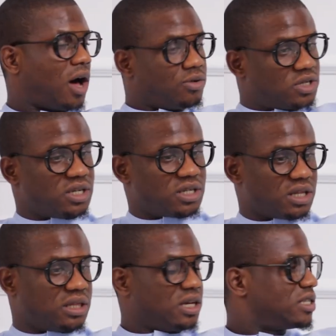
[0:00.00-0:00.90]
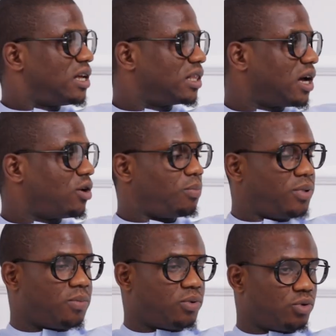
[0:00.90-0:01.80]
houses and things like that on
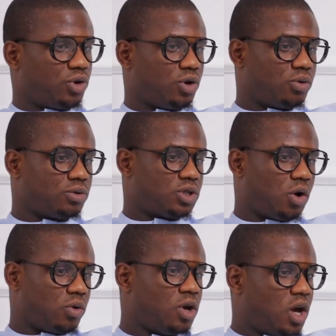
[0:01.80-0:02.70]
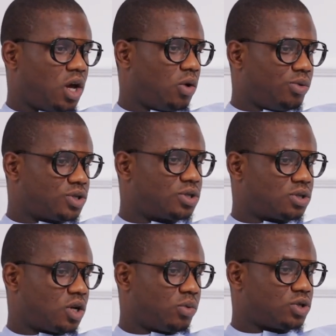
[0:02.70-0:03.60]
people, you know. So it
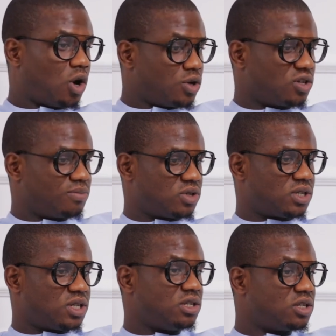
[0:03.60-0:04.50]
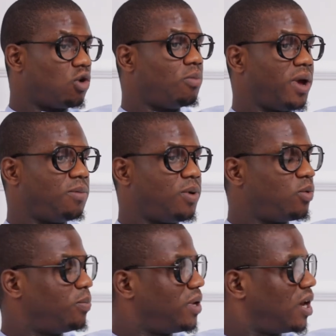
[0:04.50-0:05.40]
was it was awesome to see so many
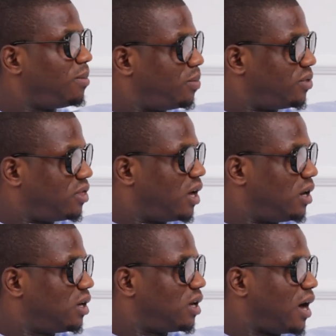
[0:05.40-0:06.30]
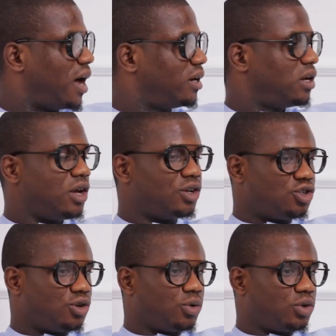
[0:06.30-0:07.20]
people became empathetic right. and
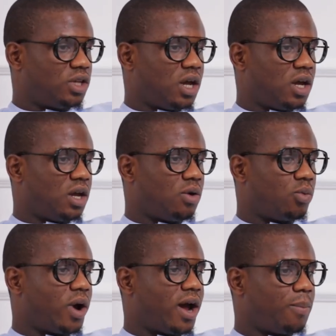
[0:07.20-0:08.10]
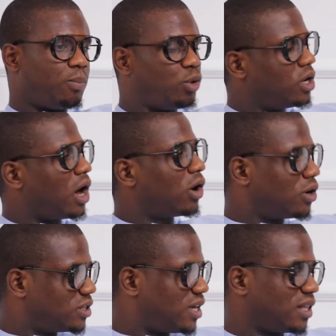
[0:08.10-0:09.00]
you know they were putting
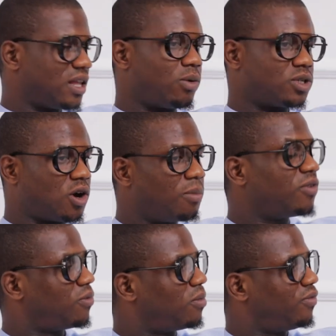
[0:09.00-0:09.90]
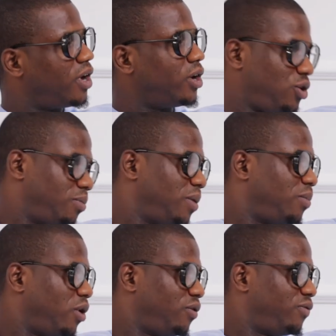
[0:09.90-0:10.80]
out content that was coming from a very
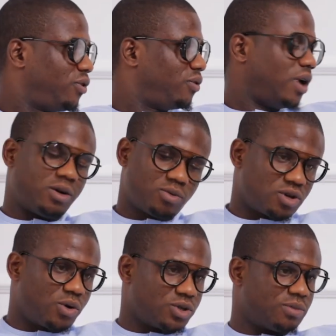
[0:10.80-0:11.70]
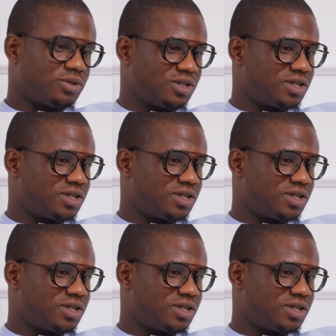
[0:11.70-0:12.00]
human point of view and it was awesome